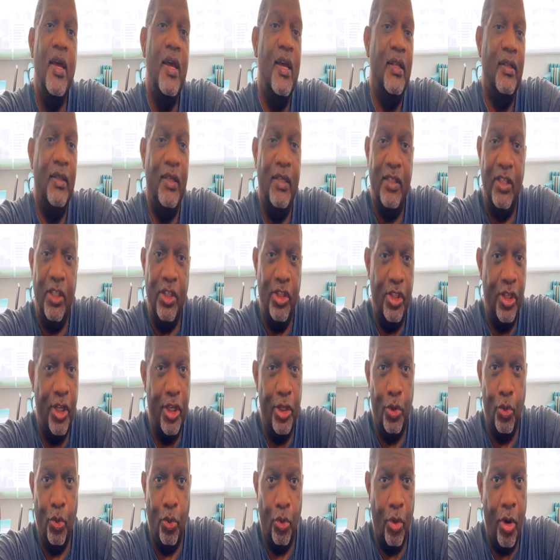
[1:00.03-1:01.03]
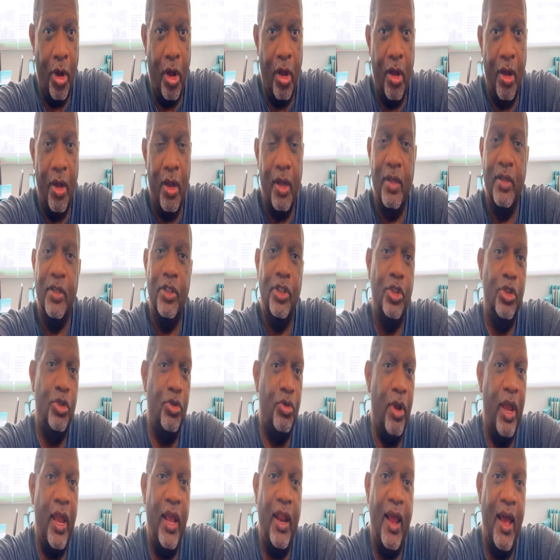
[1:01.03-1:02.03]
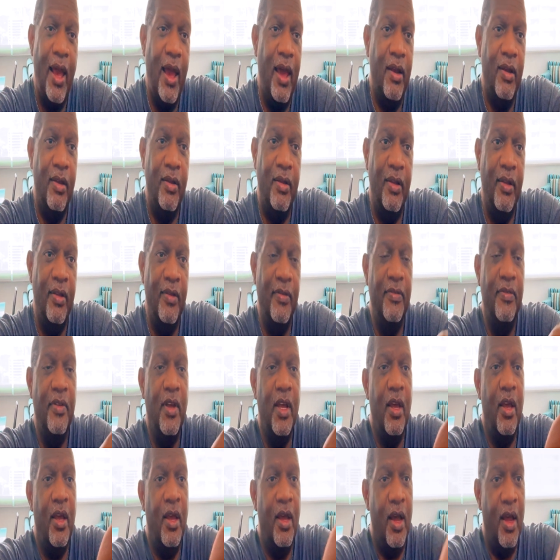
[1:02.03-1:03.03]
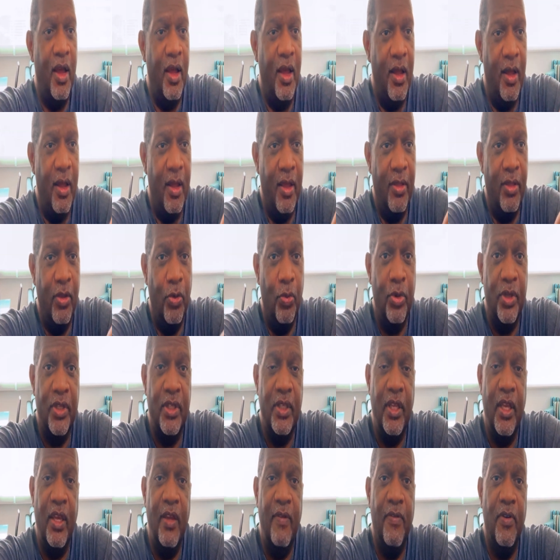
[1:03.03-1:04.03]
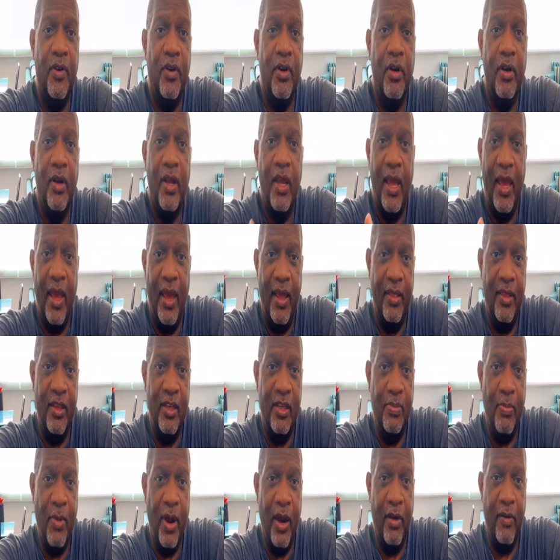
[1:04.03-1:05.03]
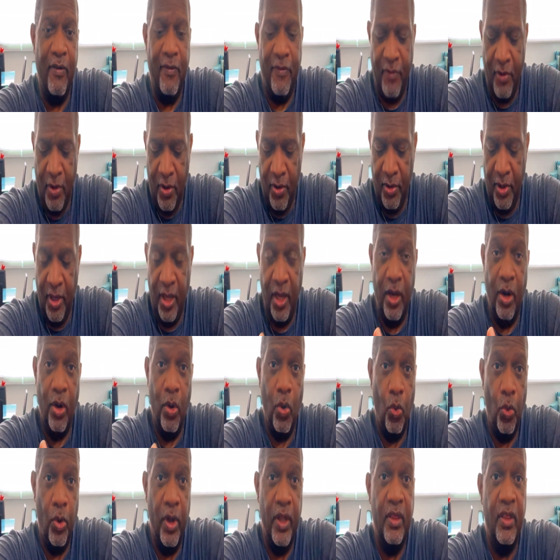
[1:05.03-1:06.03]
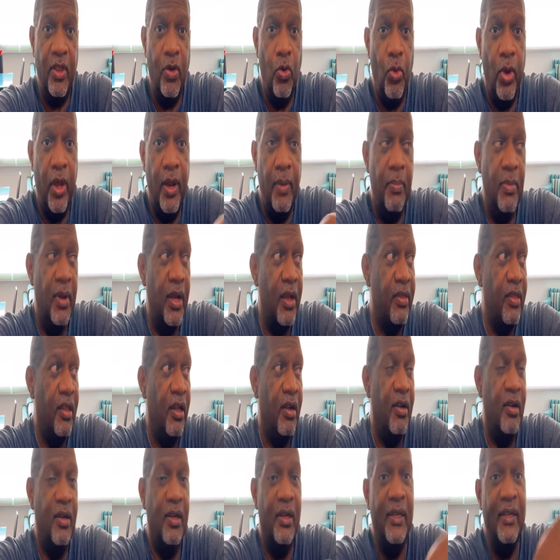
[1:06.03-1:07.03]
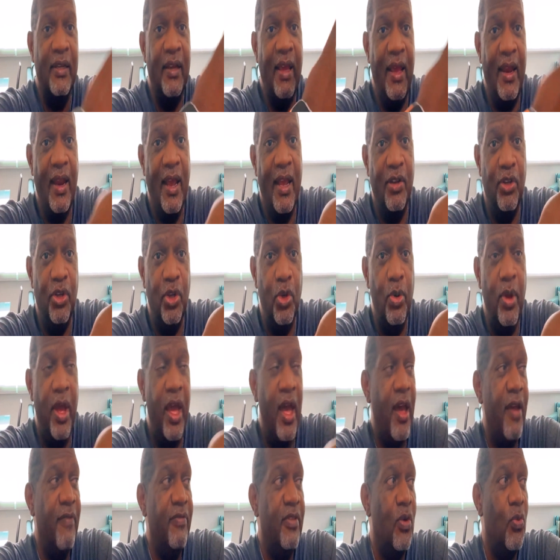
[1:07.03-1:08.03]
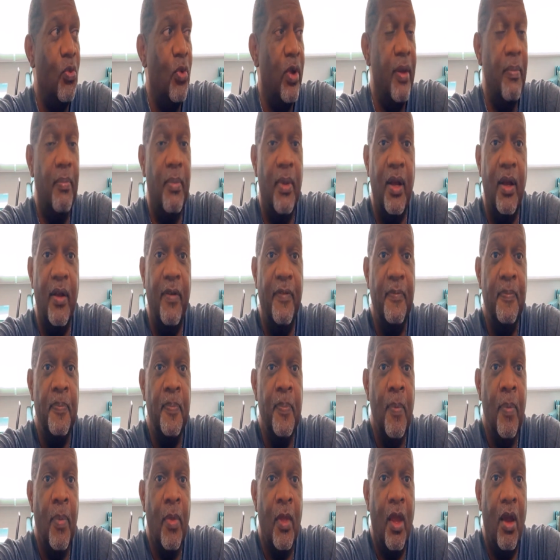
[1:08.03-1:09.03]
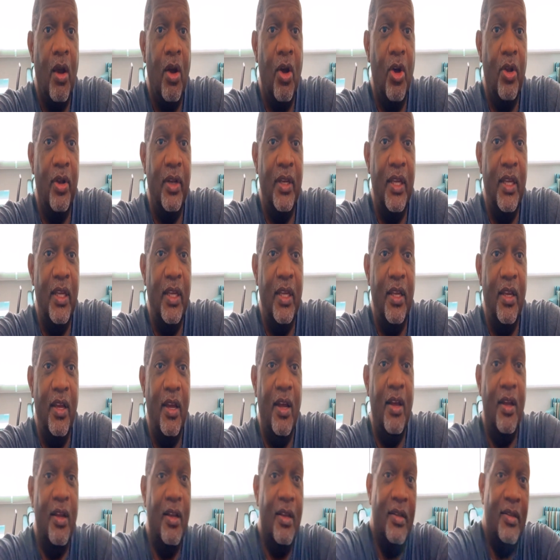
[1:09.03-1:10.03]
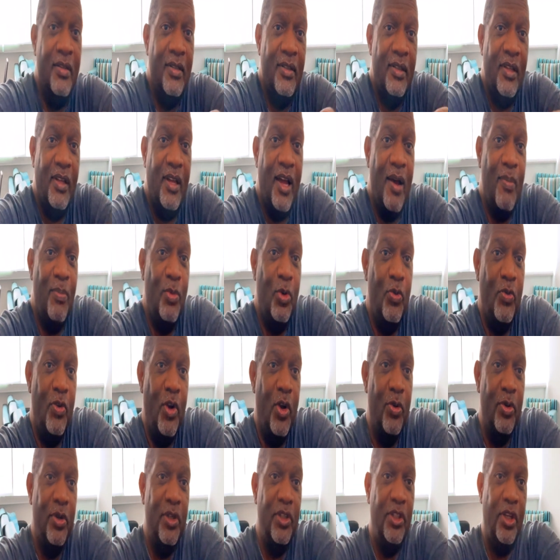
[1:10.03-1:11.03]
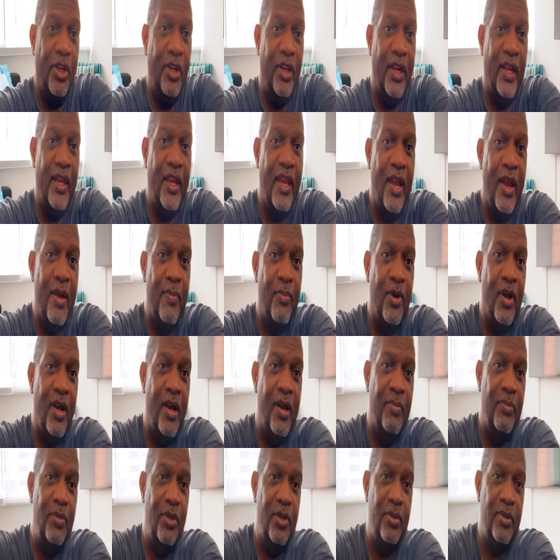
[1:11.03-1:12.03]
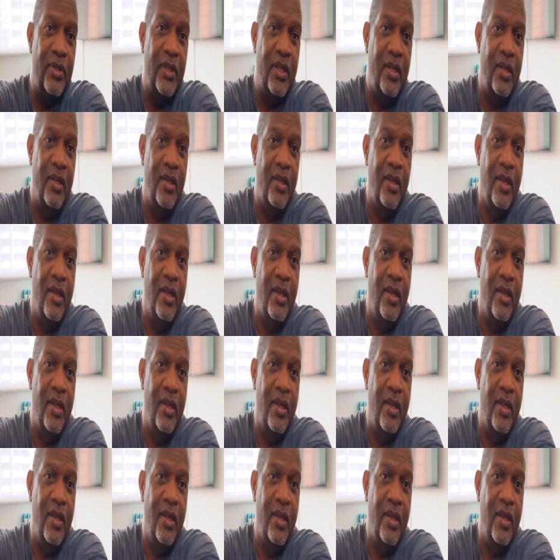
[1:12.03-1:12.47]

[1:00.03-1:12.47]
This is just raw, straight out of the receiver and this microphone here with the wind muff on. And I do have the wind muff on the, I'll move over to show you the camera I'm using.